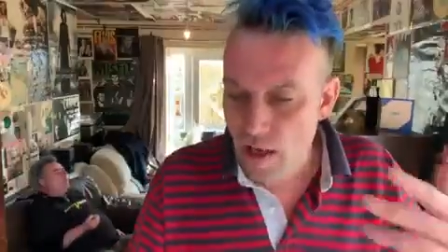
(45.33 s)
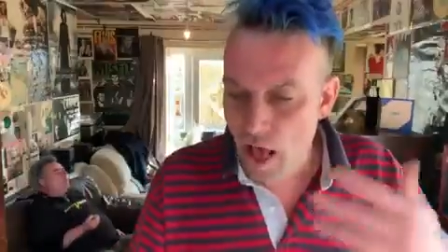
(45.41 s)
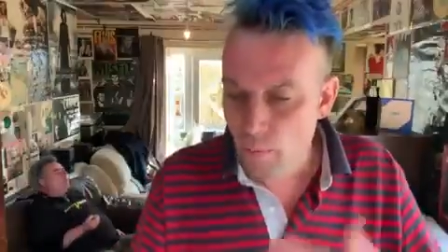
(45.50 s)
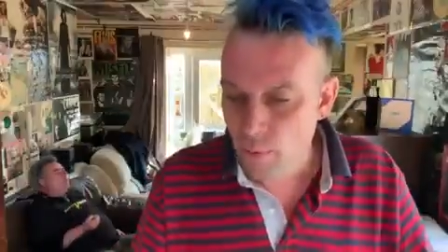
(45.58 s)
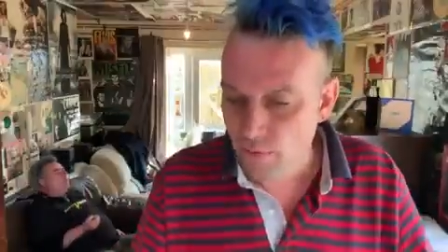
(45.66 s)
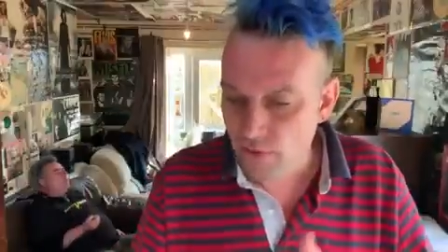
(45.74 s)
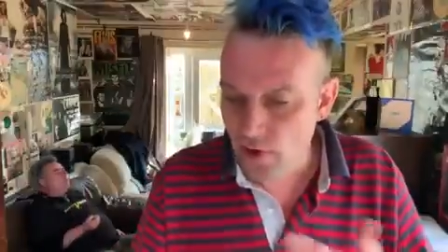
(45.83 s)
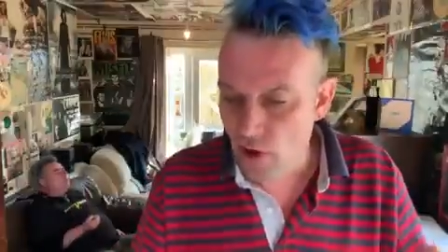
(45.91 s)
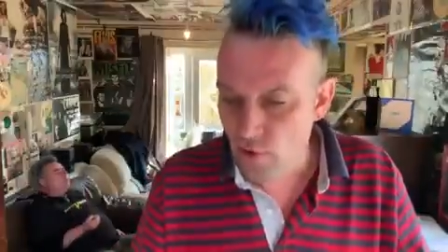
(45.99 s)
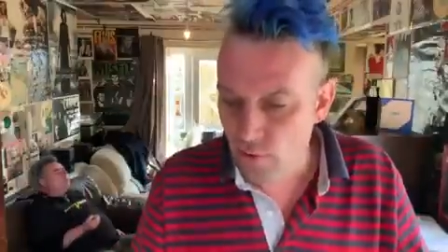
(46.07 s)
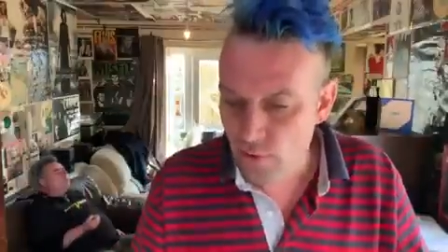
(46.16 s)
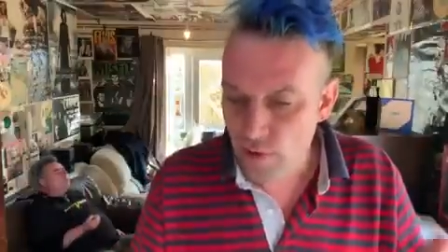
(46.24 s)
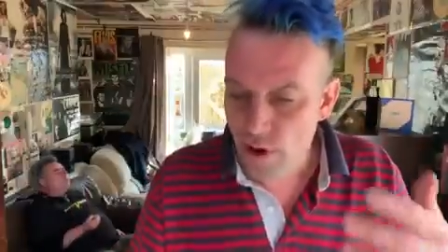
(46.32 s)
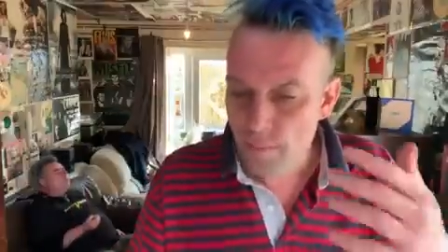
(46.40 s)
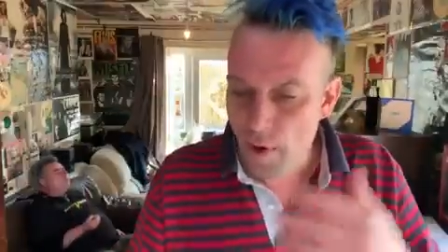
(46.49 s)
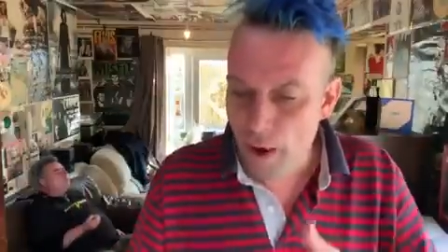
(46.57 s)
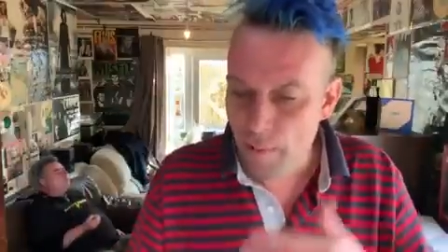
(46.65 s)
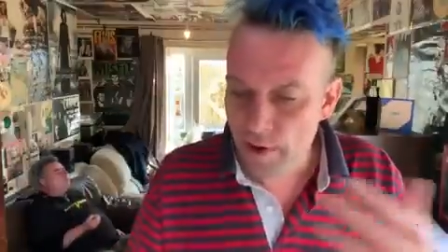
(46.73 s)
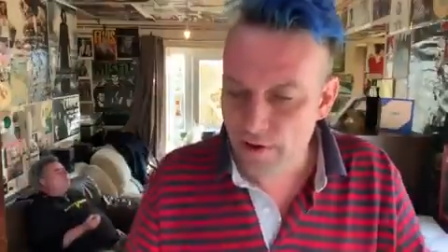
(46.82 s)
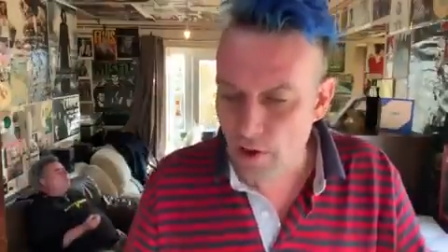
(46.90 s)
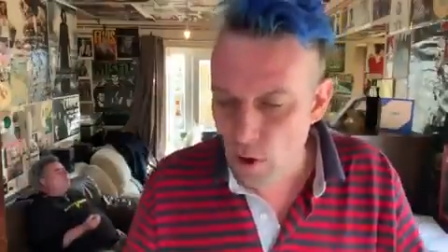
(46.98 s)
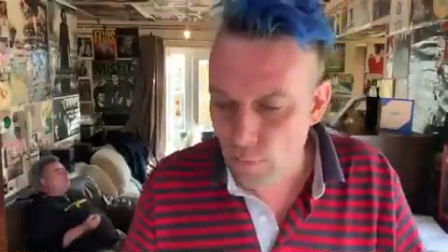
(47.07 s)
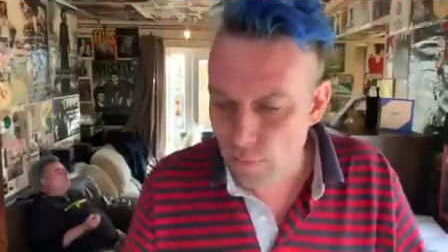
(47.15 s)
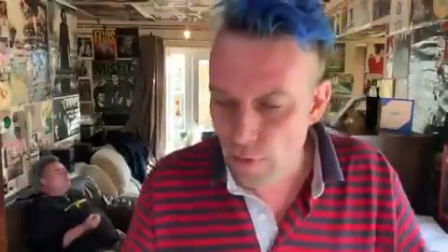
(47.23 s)
And with self, by
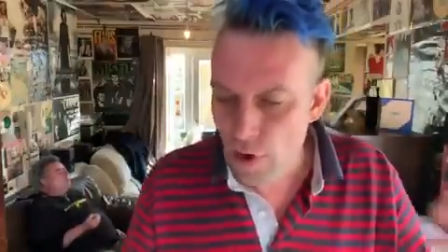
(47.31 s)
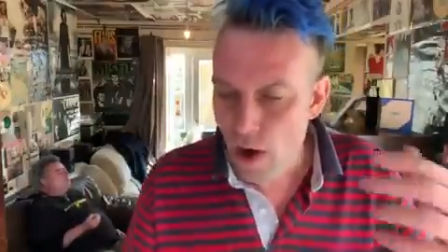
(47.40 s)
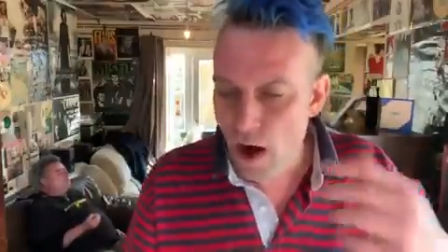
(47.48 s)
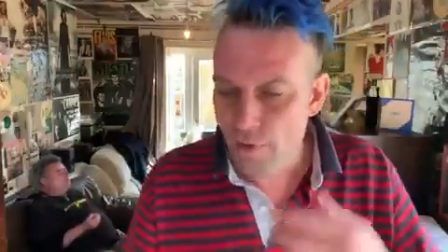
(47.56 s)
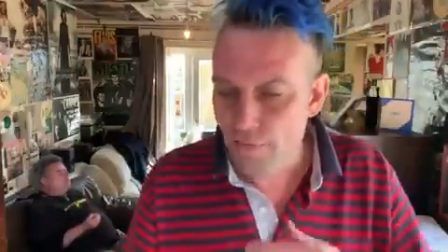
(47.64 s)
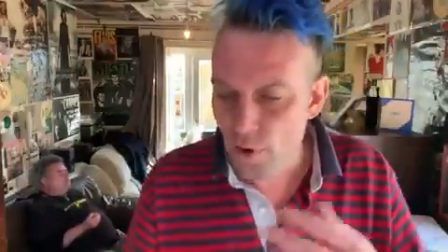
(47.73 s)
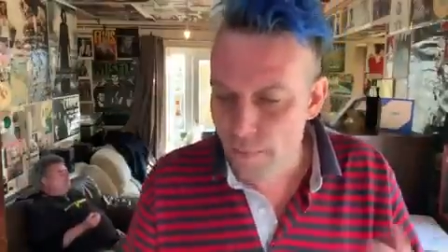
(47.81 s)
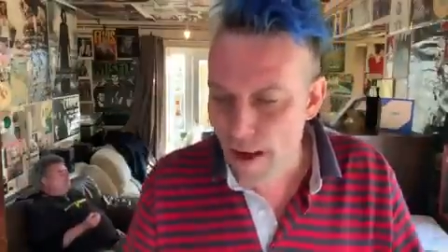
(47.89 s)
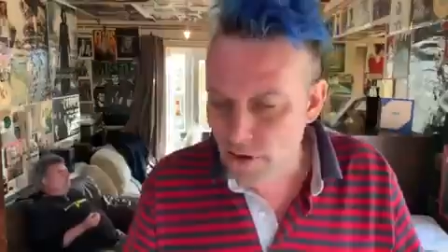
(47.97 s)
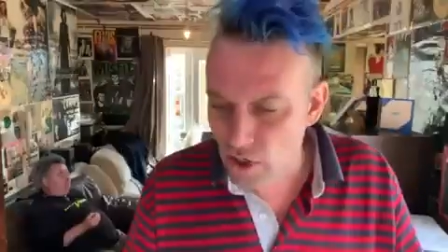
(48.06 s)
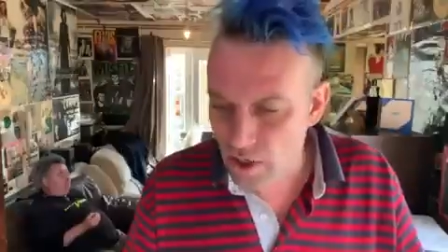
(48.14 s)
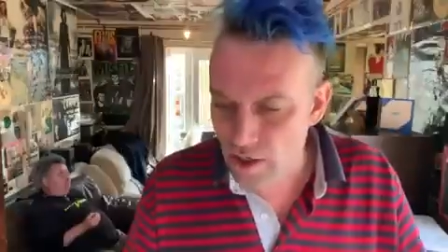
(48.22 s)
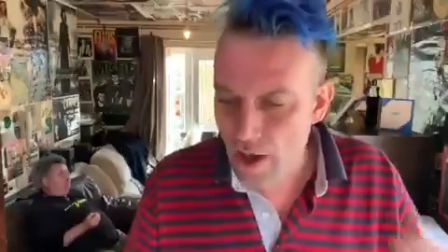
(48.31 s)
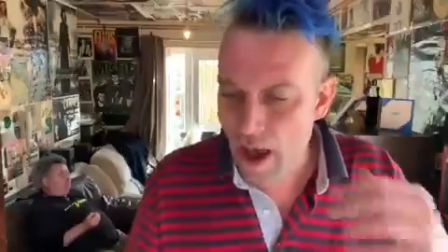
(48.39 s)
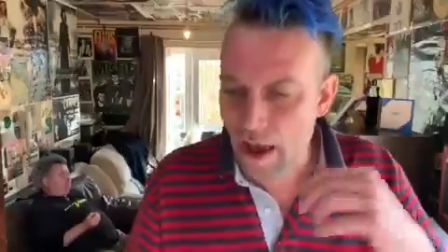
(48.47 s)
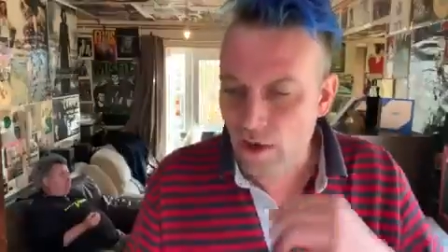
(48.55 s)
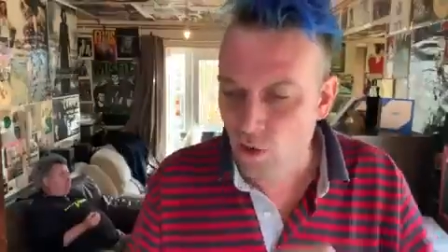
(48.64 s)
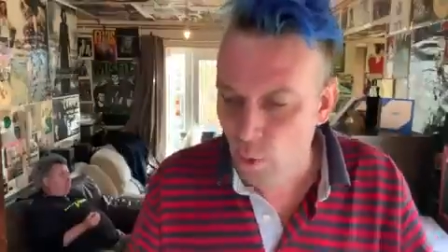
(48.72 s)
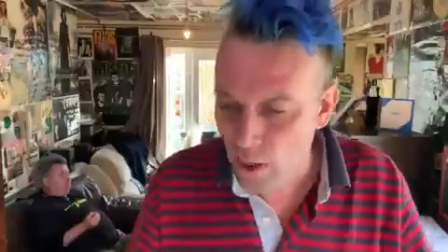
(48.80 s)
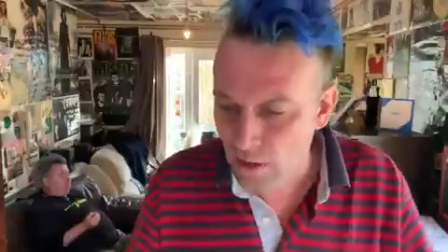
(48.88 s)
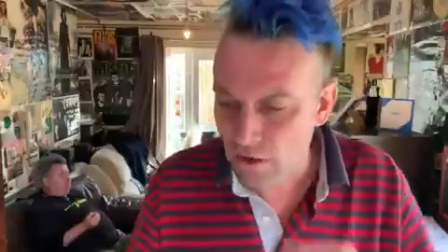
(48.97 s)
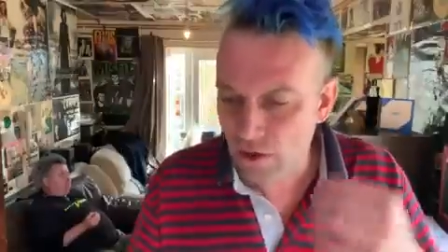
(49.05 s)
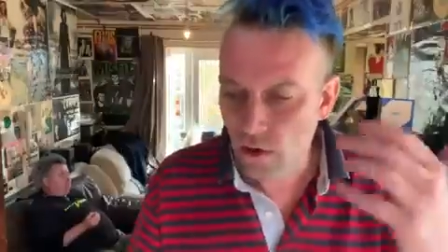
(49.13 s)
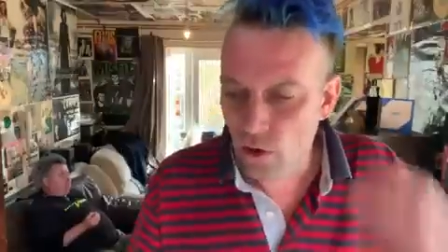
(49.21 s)
myself, I feel magic and
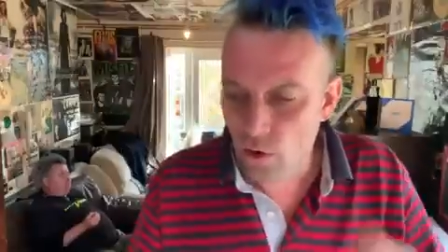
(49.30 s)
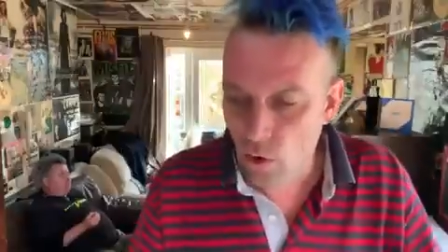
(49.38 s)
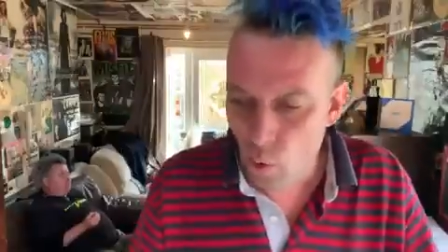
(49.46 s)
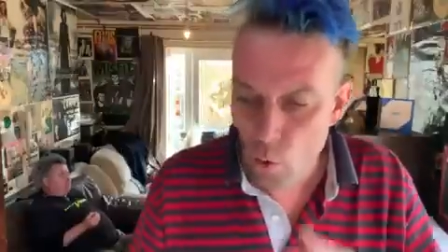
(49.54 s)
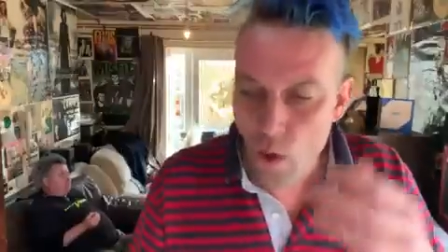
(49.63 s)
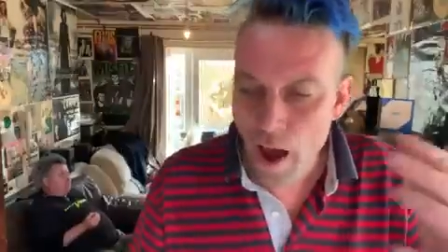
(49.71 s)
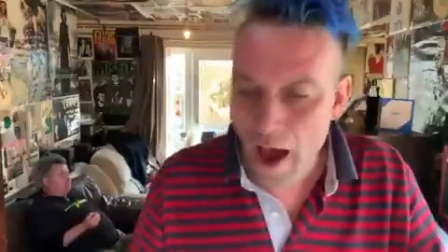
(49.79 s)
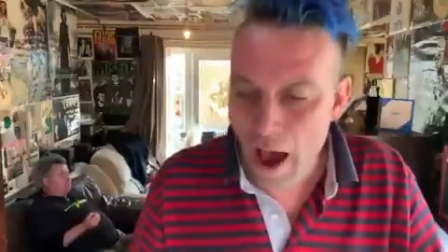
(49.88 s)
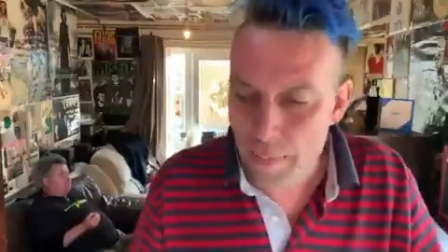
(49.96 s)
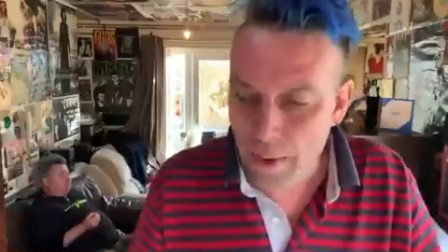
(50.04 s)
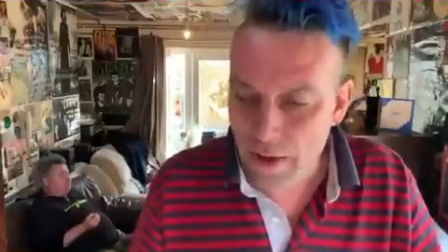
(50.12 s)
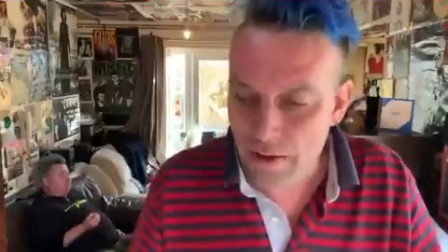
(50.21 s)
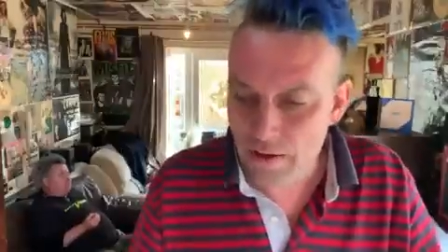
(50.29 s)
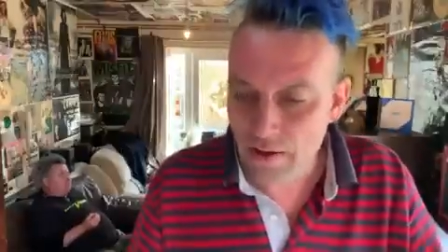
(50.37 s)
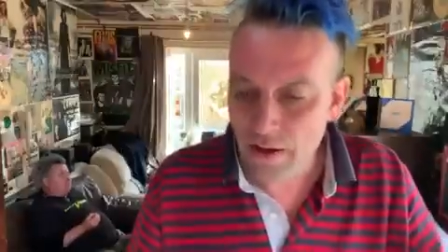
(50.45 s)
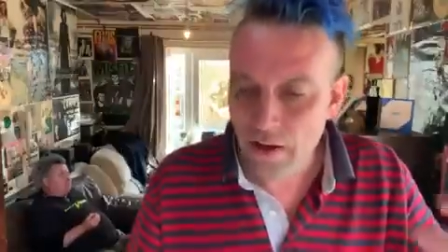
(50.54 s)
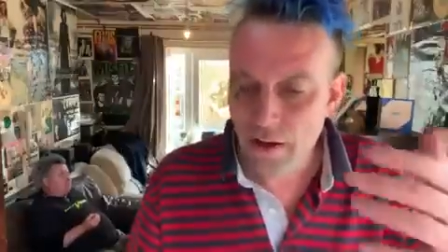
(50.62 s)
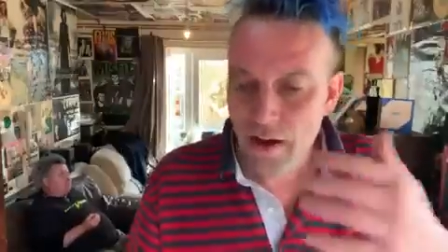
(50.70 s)
quit all habits.